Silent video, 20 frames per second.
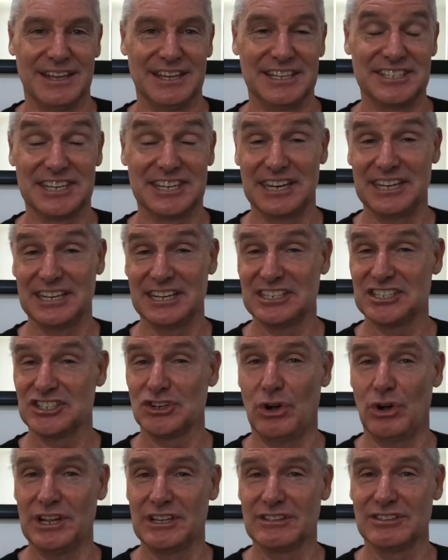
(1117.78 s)
It's getting
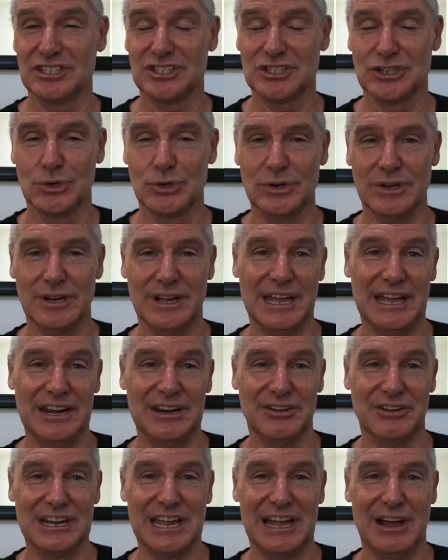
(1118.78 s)
exciting, this tour,
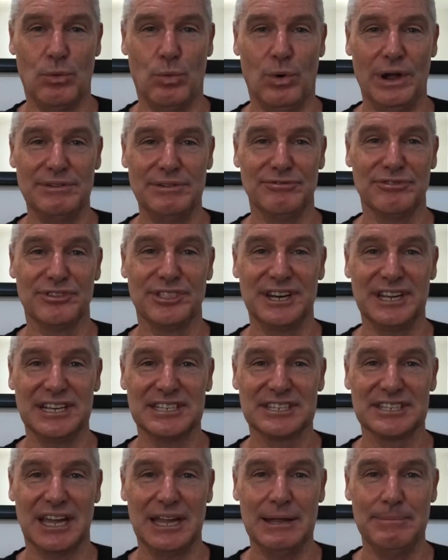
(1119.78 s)
and I can't wait for the
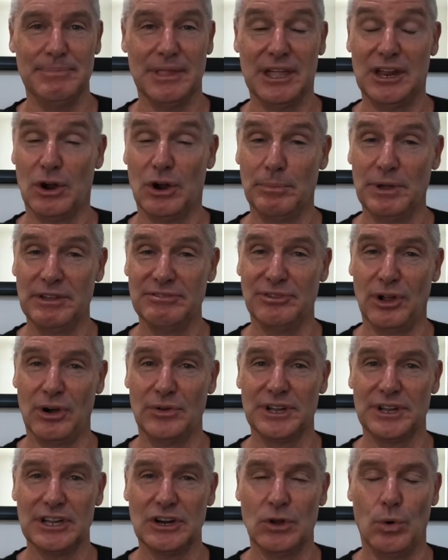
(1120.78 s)
next game, and I'll be
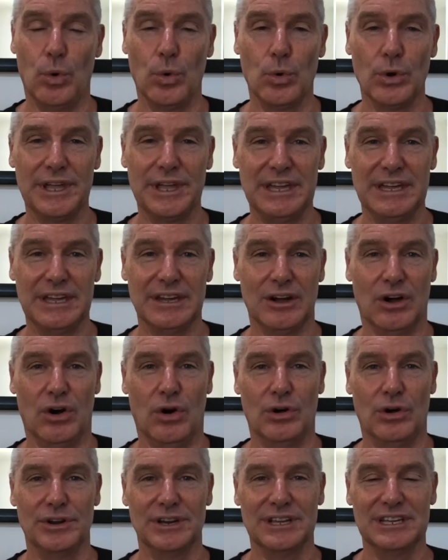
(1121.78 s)
following it all here
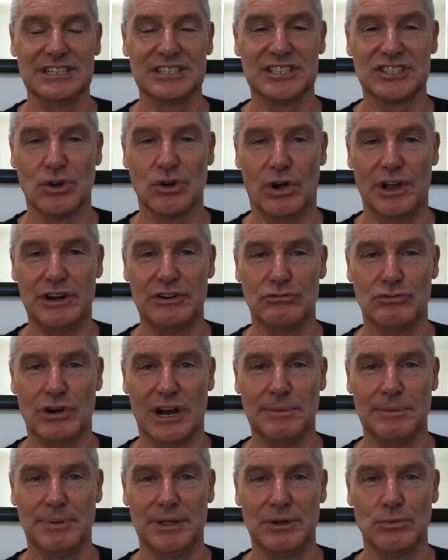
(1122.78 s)
on Inside
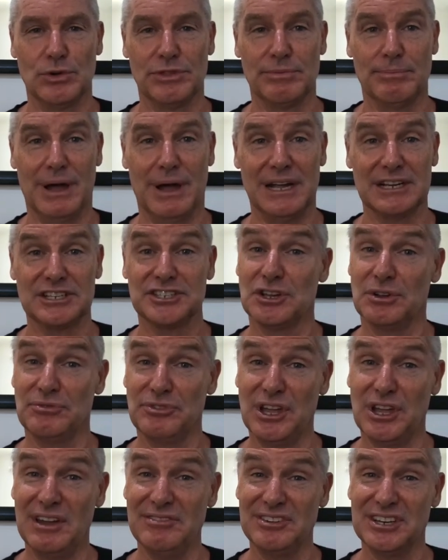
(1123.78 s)
Rugby with Mark. So
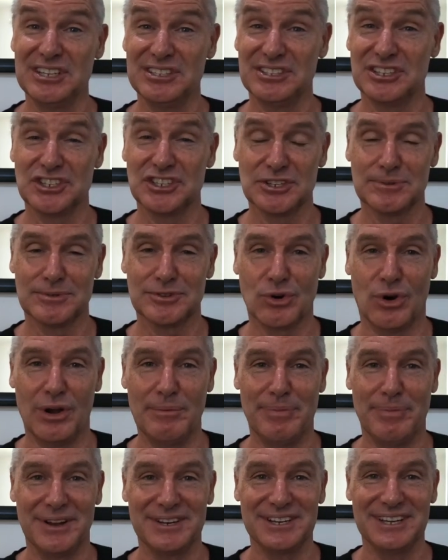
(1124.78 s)
if you haven't hit the
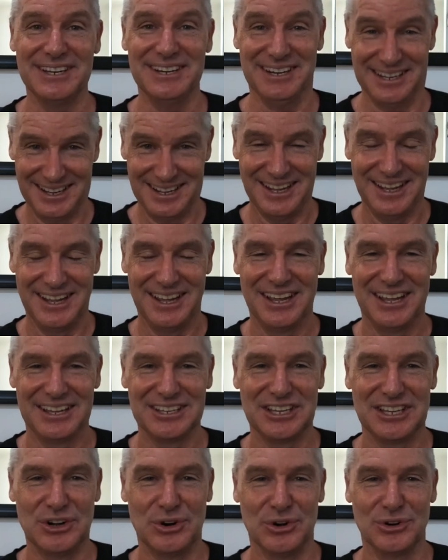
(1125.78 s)
subscribe button yet,
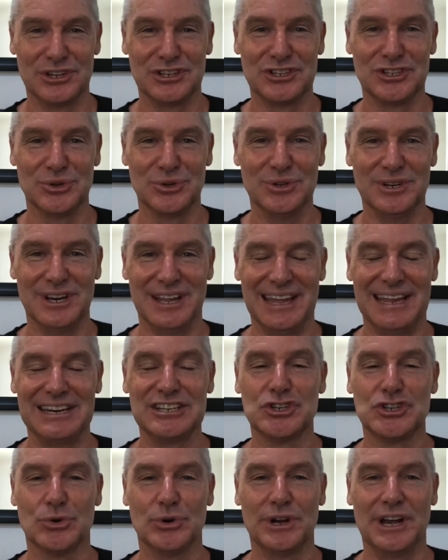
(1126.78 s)
get on and do it
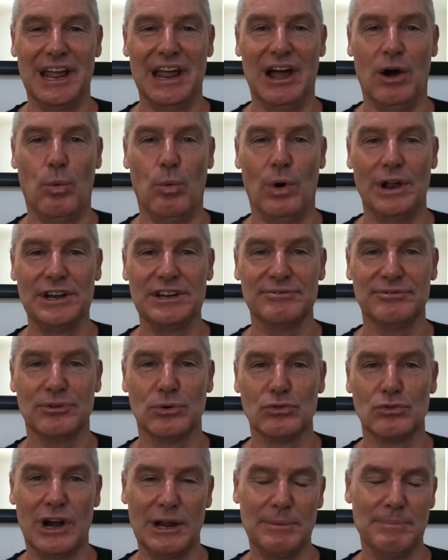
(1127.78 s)
and join our
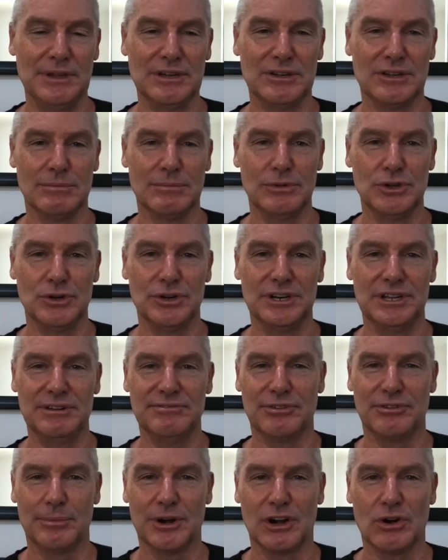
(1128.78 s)
wonderful rugby community
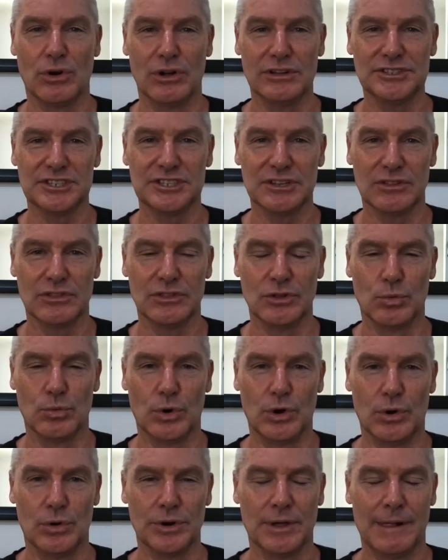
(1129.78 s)
from across the
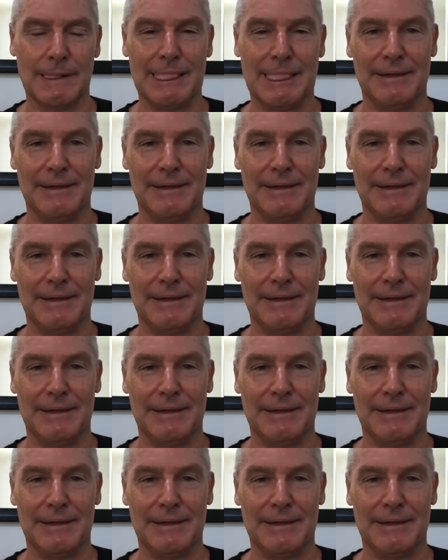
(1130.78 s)
world.